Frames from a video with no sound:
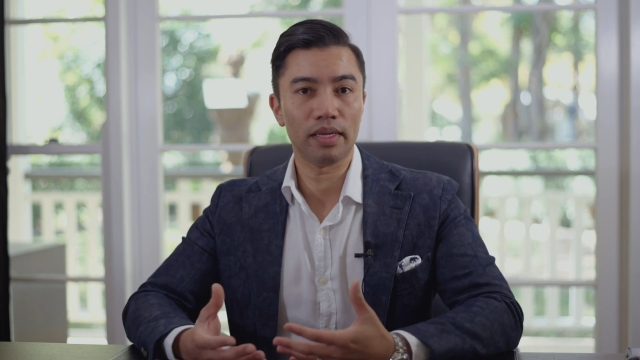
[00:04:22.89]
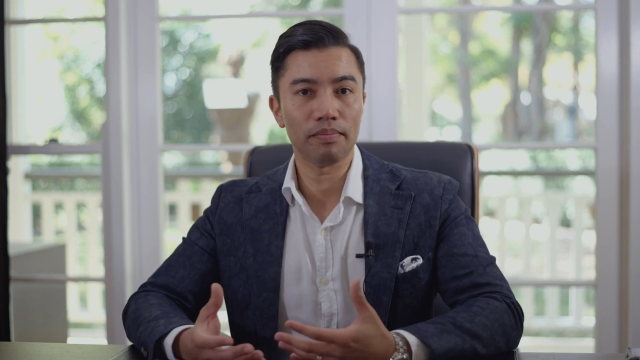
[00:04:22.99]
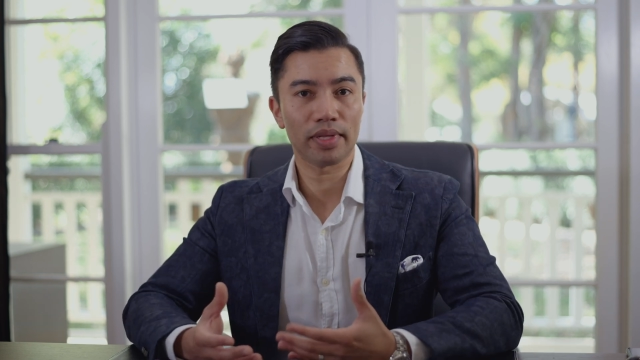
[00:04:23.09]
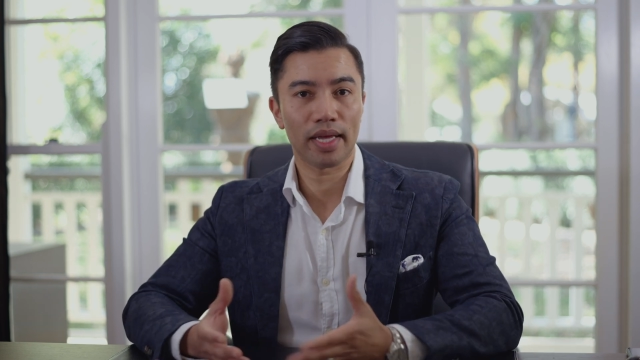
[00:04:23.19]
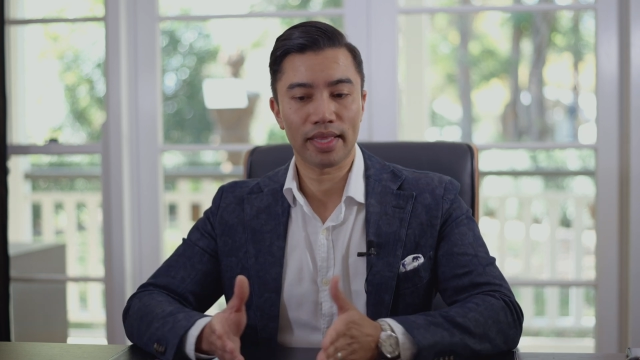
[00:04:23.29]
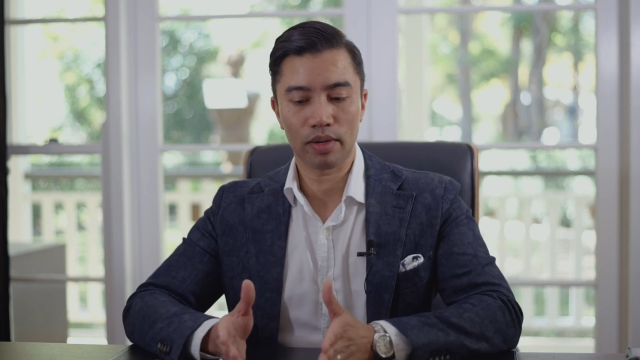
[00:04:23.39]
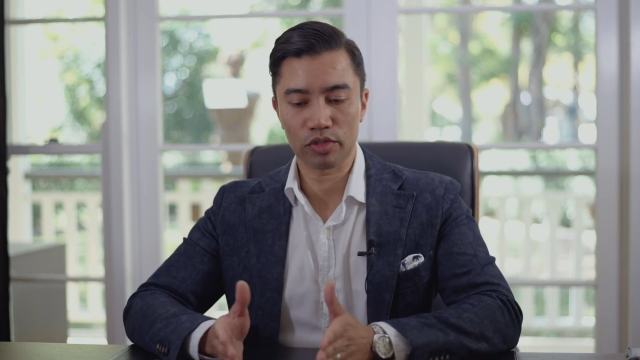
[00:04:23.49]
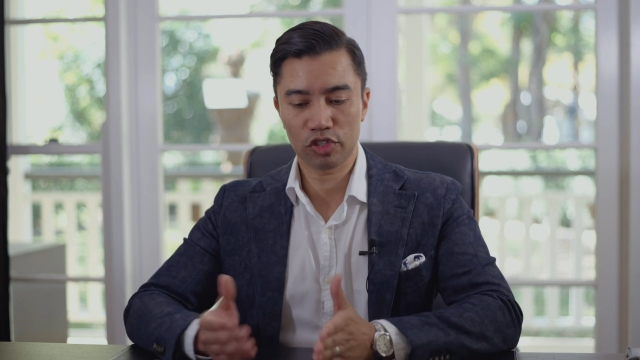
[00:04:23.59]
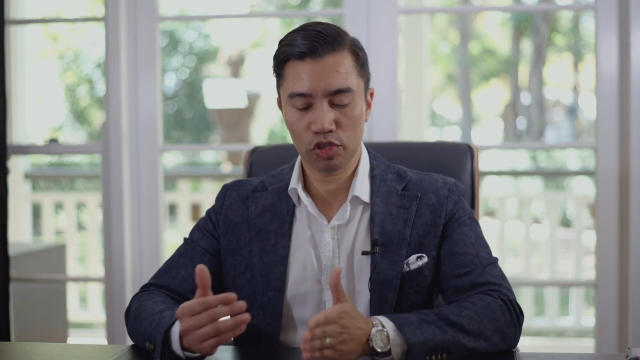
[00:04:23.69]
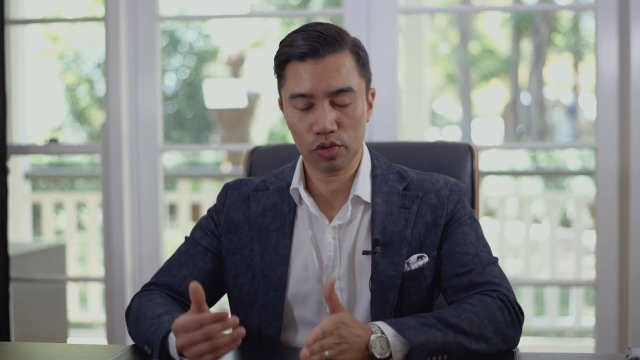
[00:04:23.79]
implant that
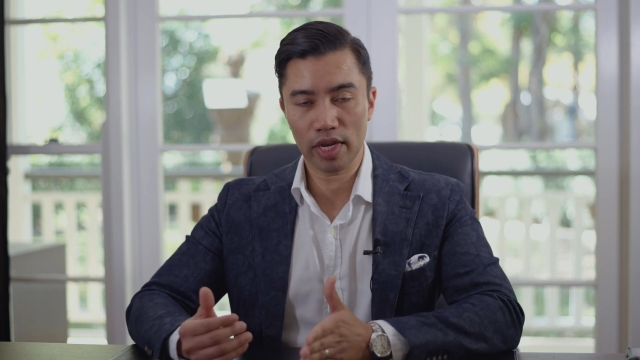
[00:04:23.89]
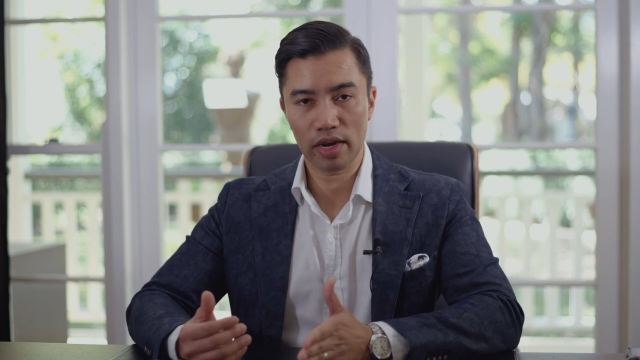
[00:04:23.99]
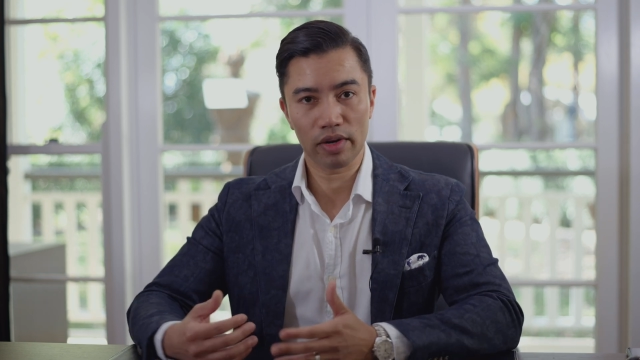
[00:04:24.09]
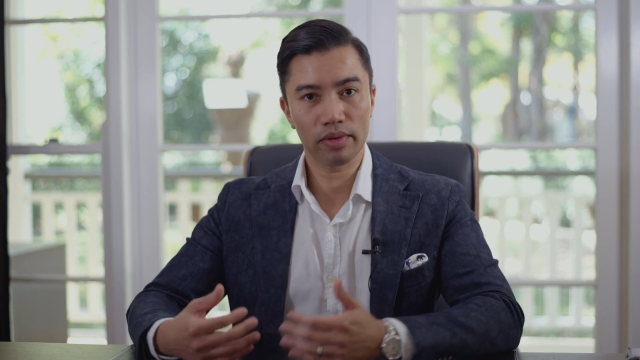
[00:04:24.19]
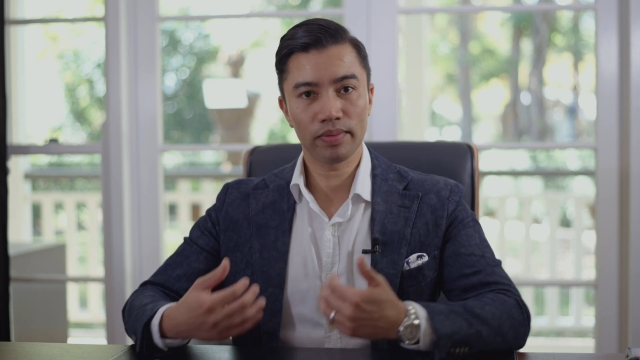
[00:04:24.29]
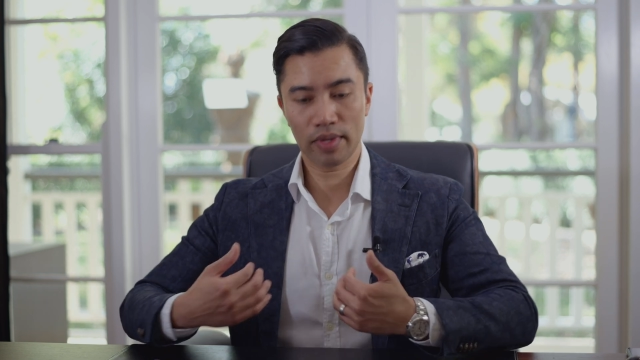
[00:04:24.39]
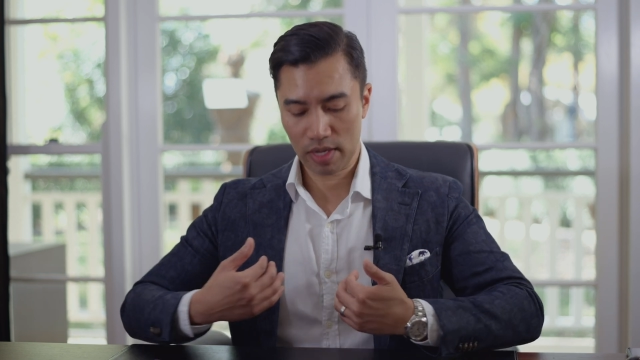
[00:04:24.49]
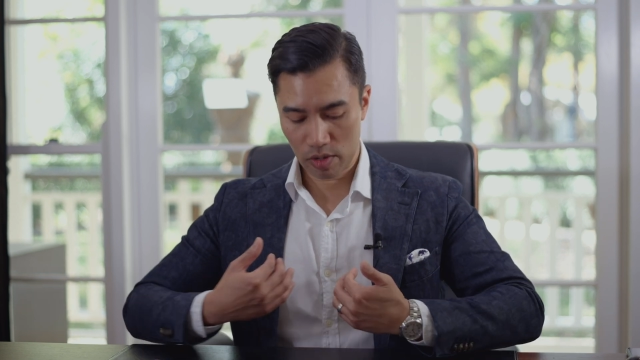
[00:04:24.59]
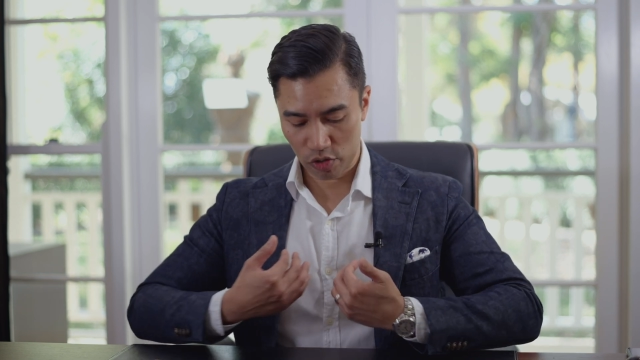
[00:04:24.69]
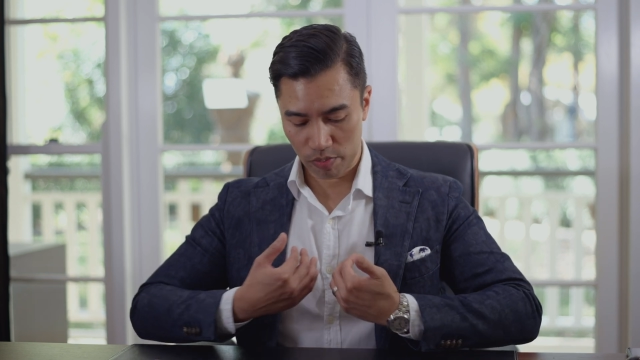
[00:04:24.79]
was too narrow
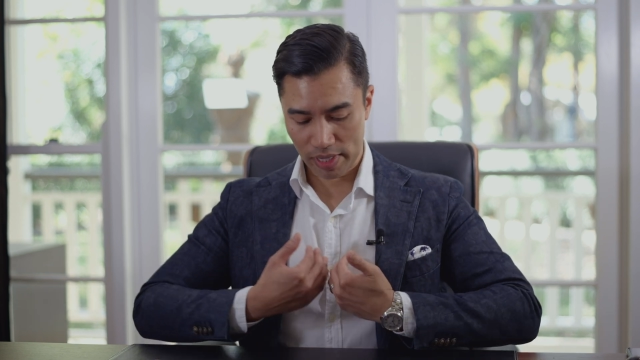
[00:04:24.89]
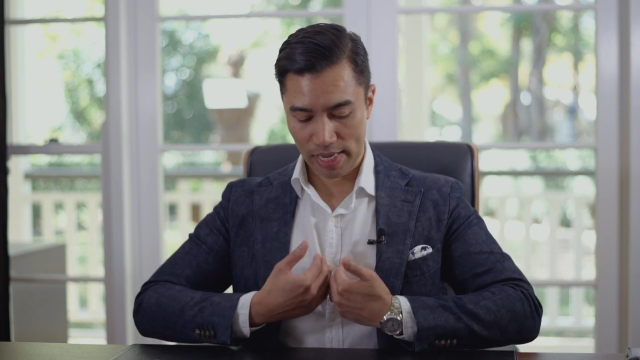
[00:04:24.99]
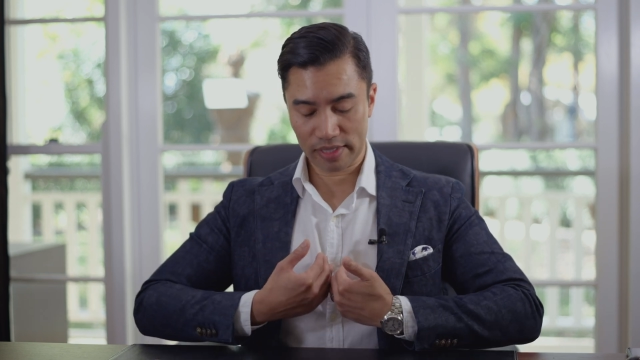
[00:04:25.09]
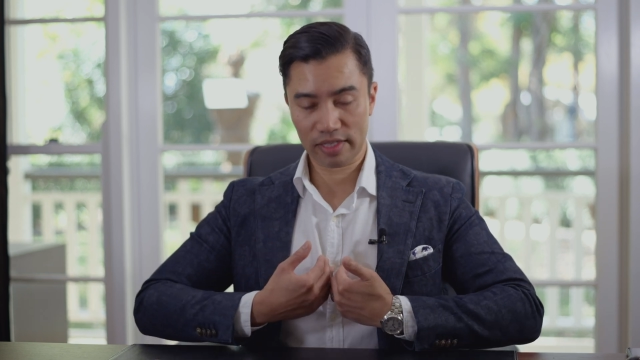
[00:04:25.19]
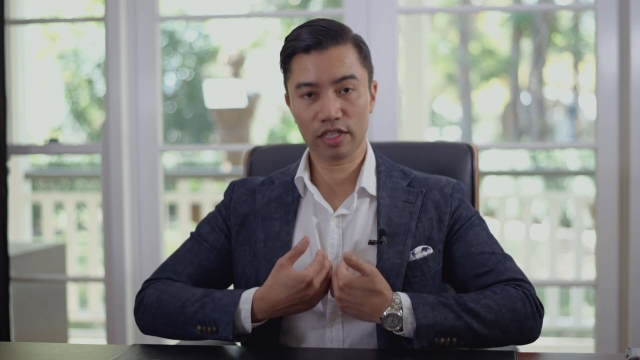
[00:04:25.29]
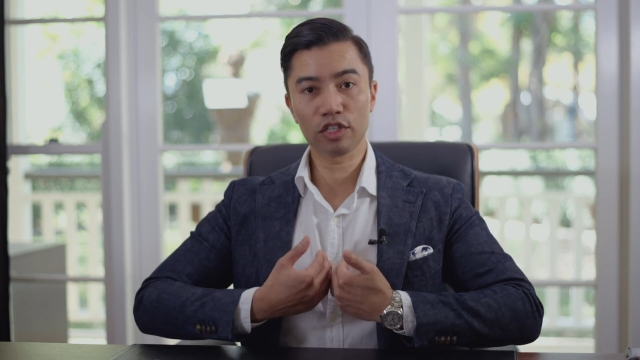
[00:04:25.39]
was placed